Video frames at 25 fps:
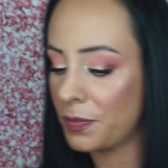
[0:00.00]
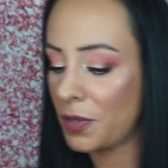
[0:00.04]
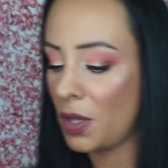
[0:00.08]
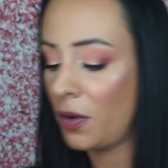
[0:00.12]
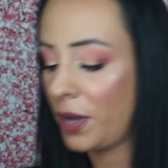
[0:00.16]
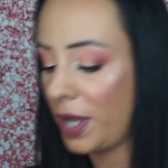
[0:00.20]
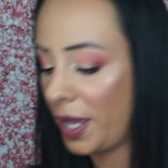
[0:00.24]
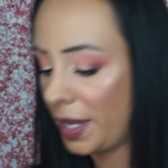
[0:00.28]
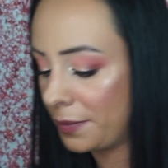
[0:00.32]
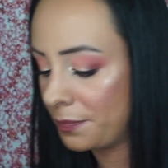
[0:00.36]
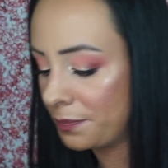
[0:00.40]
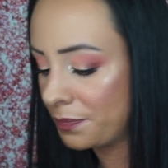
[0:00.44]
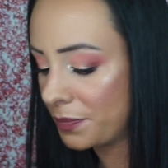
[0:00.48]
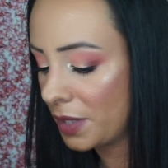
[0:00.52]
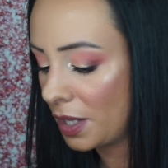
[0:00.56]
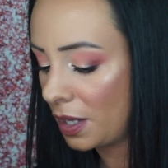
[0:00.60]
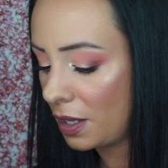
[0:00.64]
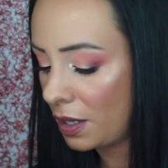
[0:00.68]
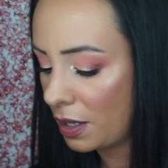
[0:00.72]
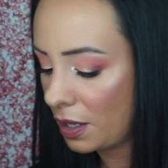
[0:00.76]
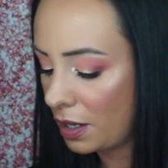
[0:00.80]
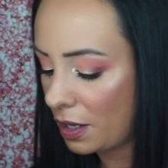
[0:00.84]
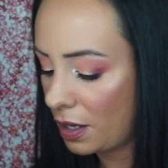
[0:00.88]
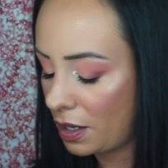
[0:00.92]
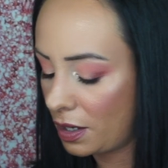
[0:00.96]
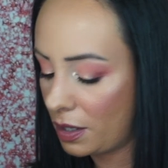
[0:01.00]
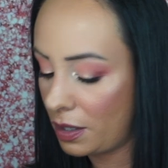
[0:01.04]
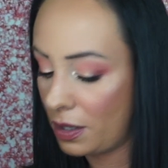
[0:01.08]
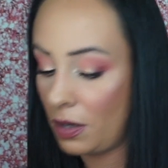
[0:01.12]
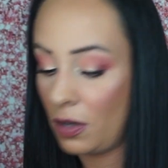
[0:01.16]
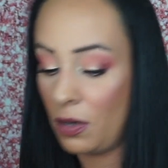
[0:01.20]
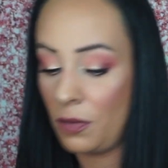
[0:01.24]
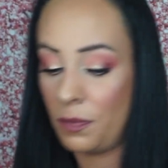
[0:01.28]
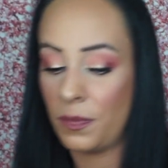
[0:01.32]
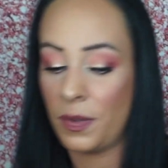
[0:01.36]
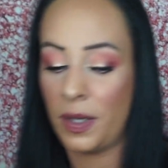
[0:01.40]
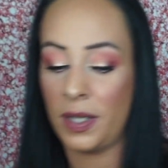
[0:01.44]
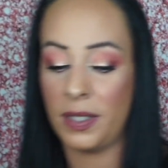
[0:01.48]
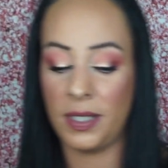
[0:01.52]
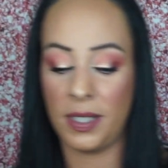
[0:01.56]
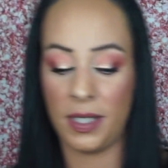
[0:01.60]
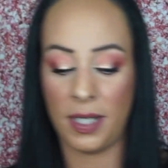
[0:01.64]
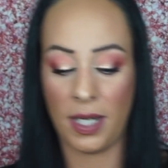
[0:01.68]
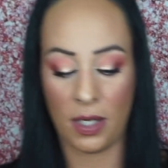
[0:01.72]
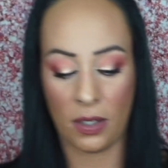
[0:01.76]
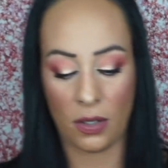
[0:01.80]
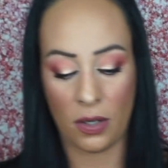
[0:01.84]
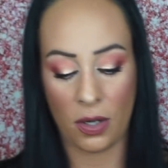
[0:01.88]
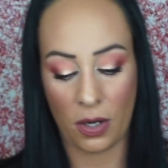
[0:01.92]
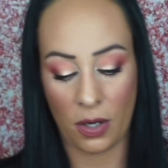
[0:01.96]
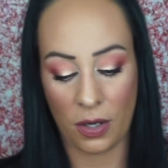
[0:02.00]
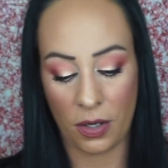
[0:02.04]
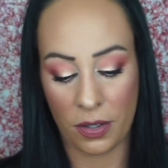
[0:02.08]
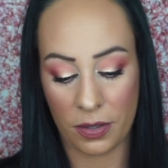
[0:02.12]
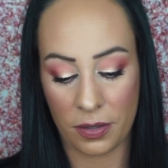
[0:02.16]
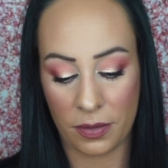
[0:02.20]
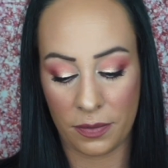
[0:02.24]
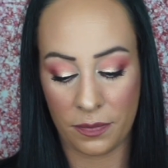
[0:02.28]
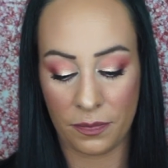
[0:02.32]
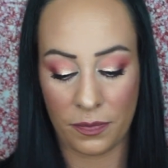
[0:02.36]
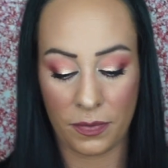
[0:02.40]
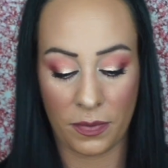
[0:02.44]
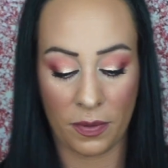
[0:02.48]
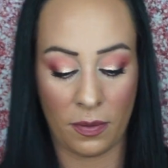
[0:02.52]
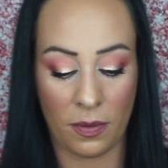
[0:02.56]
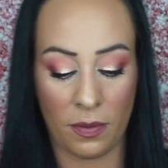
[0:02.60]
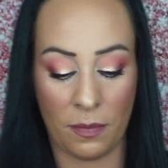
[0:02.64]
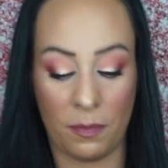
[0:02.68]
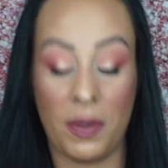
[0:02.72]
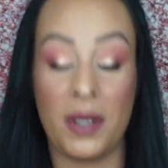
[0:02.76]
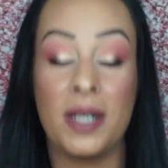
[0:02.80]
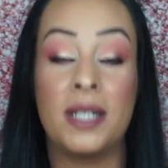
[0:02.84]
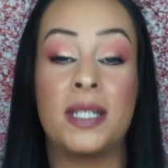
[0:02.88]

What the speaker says: Okay. Oh, I did get a card, but it